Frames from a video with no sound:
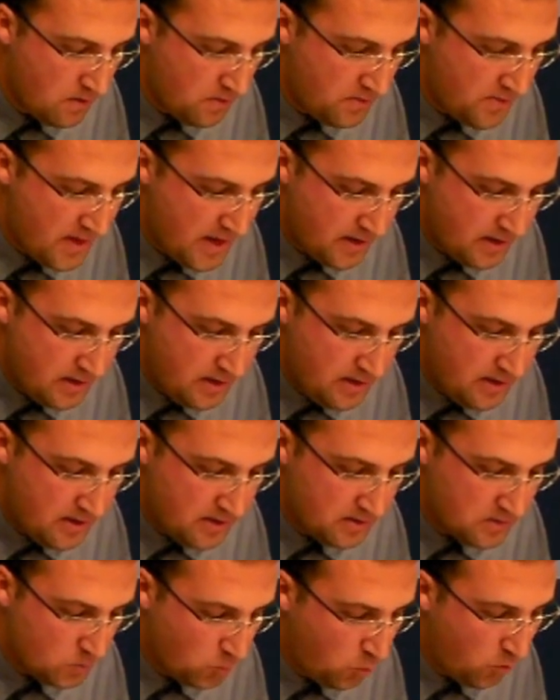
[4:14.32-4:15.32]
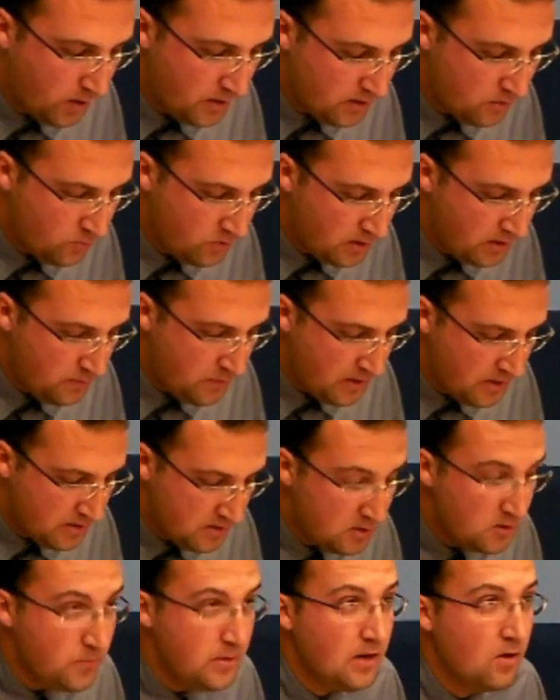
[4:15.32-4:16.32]
That is what it really means
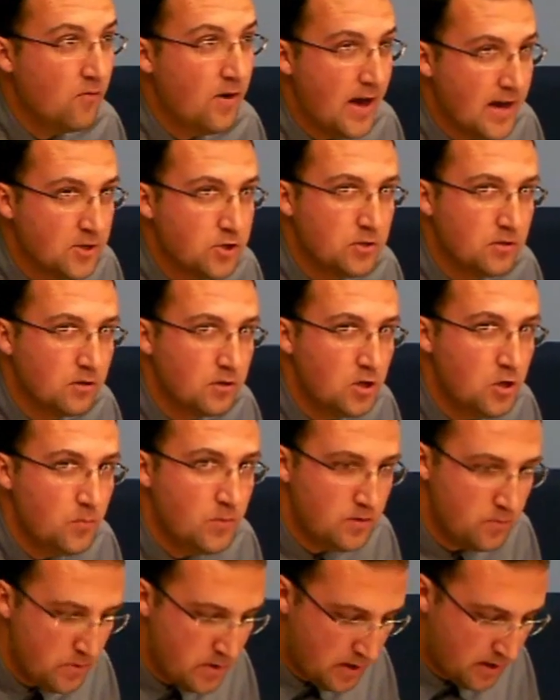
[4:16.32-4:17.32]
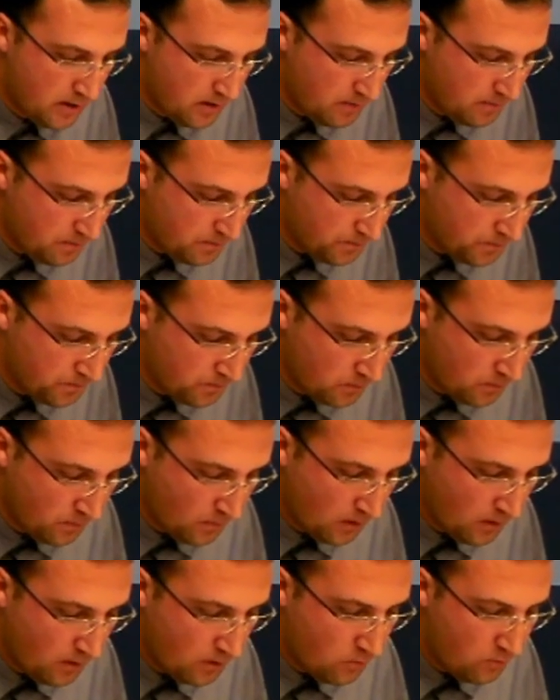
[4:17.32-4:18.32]
to be a rational human being.
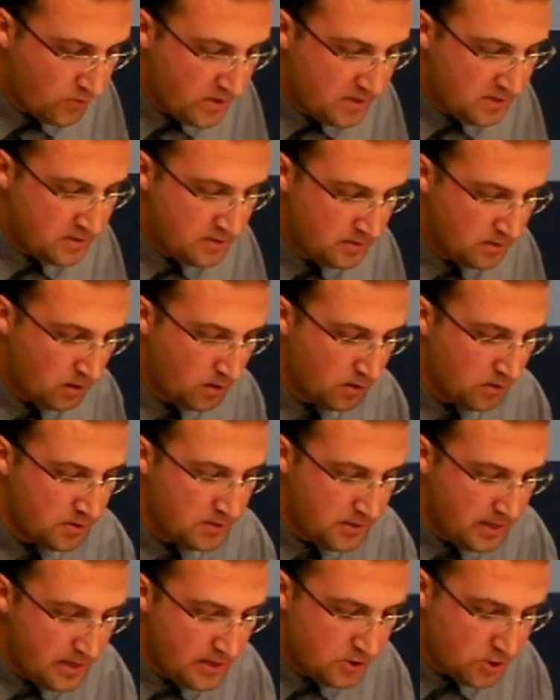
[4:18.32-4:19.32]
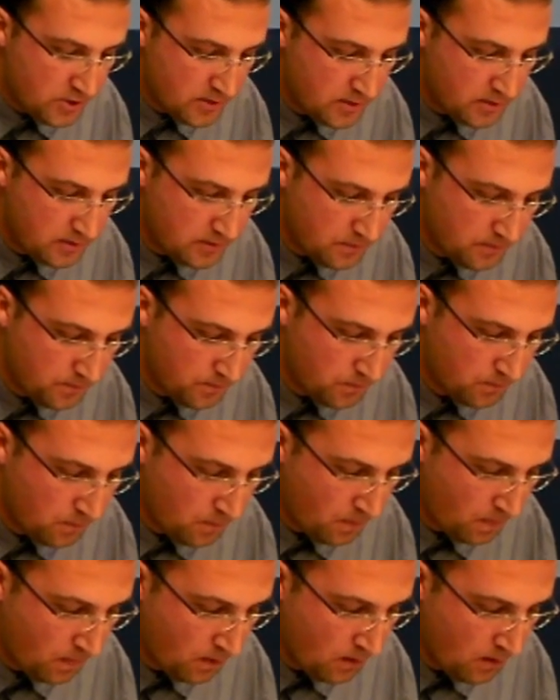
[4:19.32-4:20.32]
Reasons are contagious.
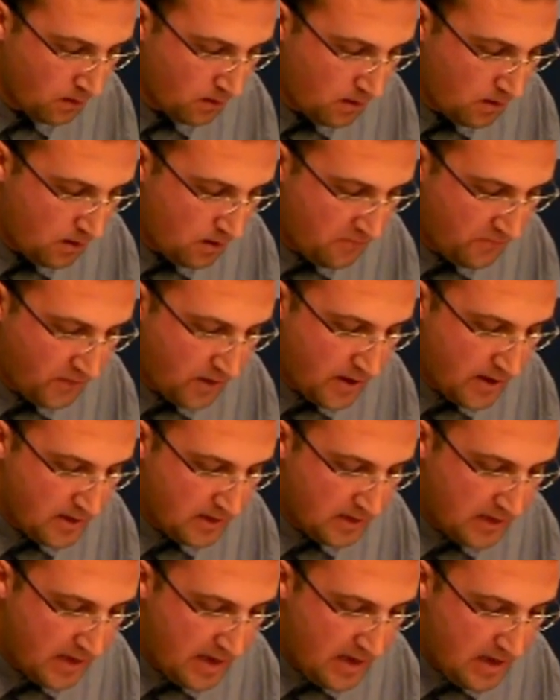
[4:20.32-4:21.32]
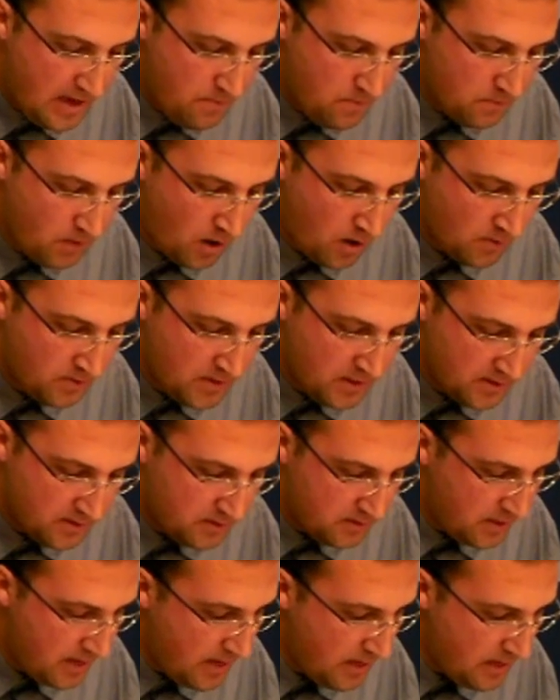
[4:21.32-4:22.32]
If I came on this
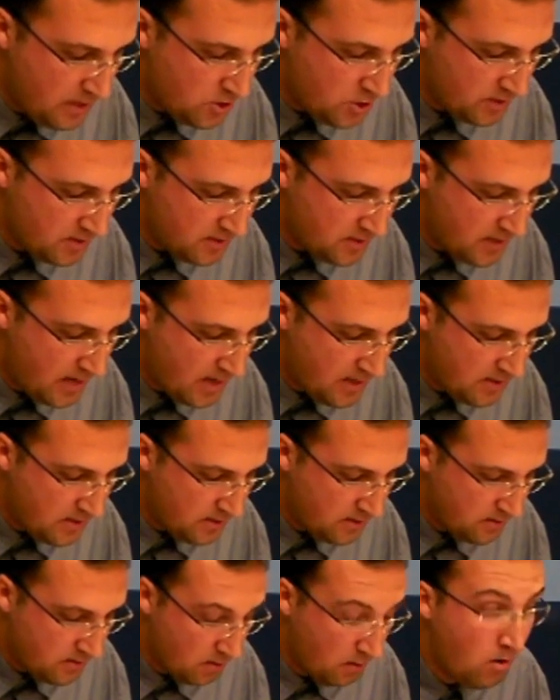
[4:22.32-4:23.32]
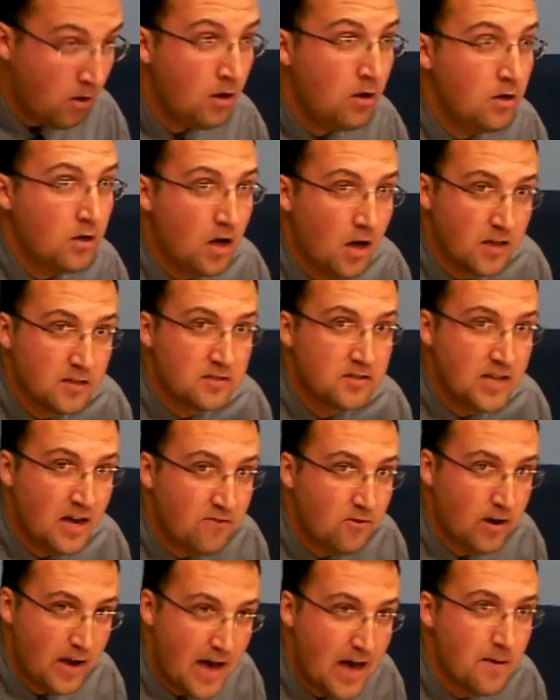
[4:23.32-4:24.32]
stage and said that the Holocaust never
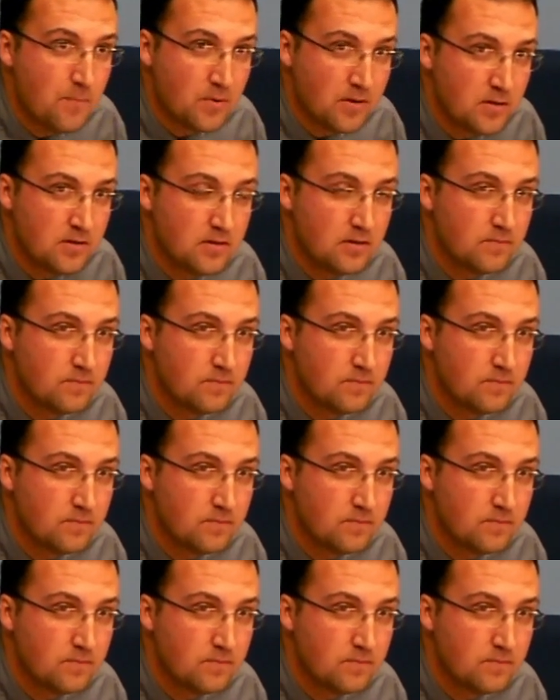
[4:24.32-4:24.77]
happened,